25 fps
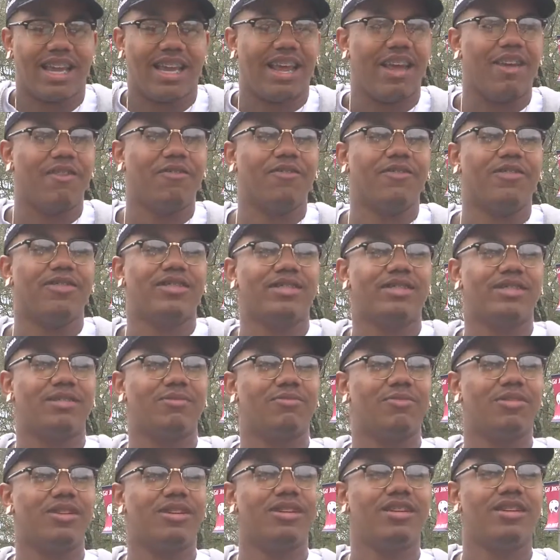the effort
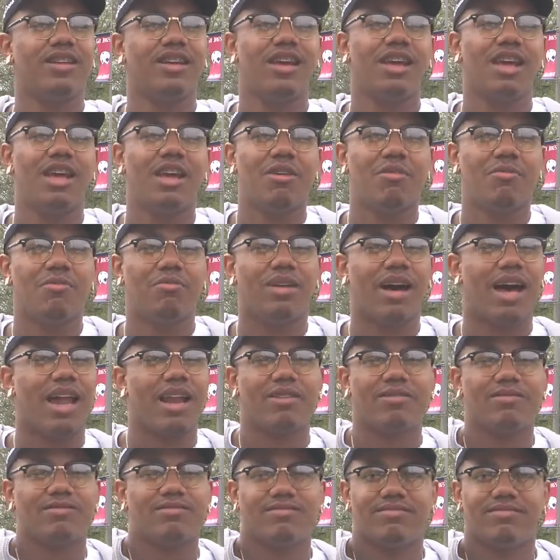somewhat, but I
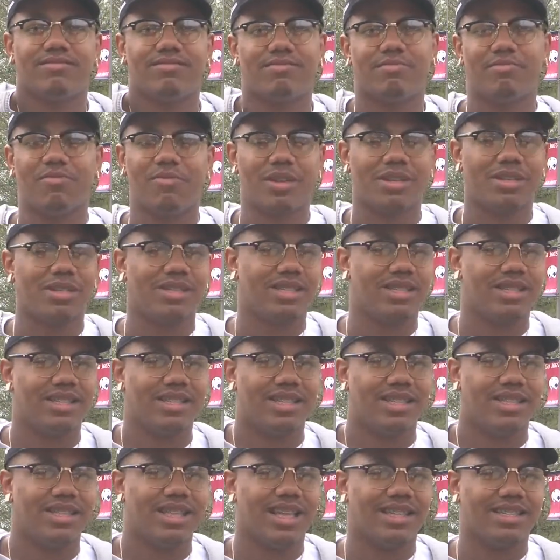don't personally
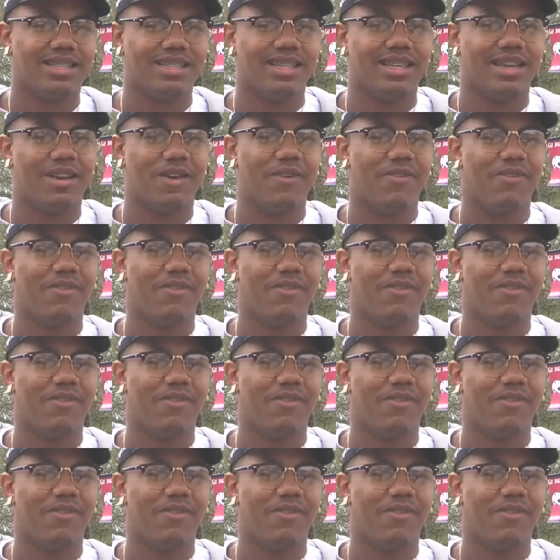think that's enough.